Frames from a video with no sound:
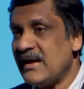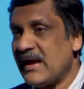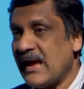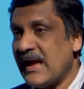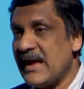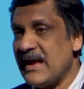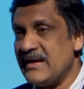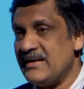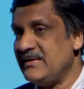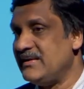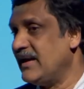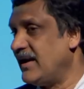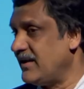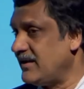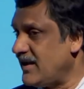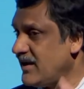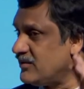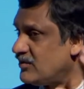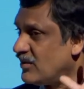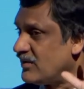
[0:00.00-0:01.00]
And
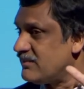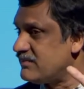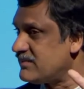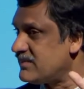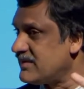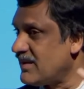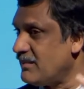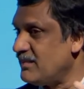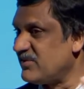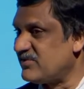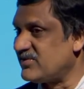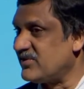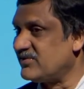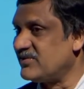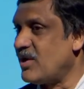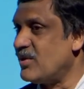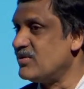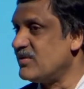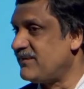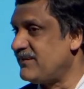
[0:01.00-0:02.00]
don't miss the
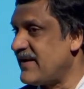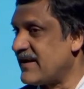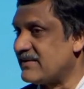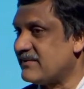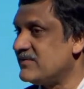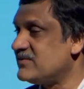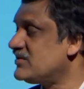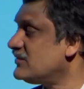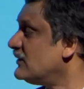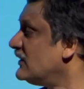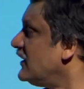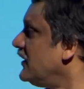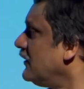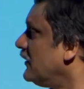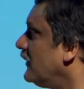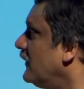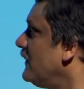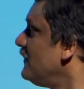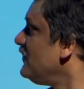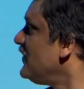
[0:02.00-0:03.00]
sound effect, which you will
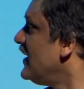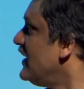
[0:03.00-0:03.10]
hear.